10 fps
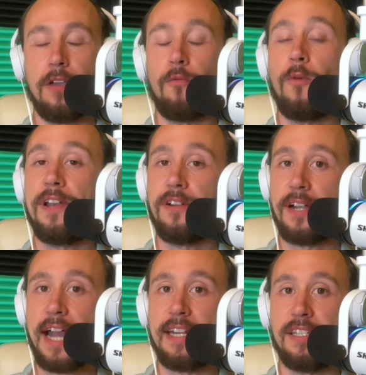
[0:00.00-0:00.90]
when you're
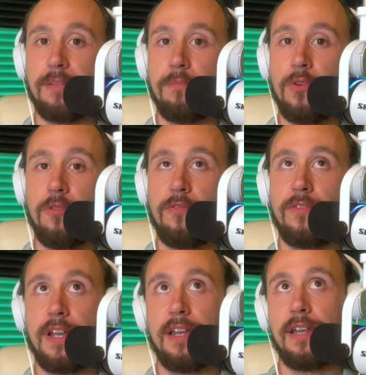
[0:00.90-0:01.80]
guided to
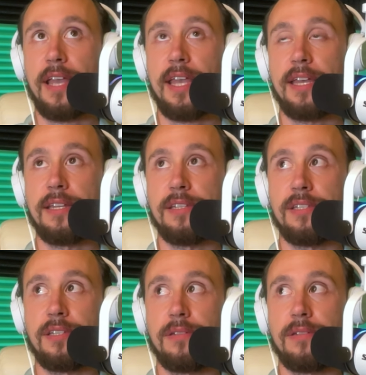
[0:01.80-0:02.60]
move and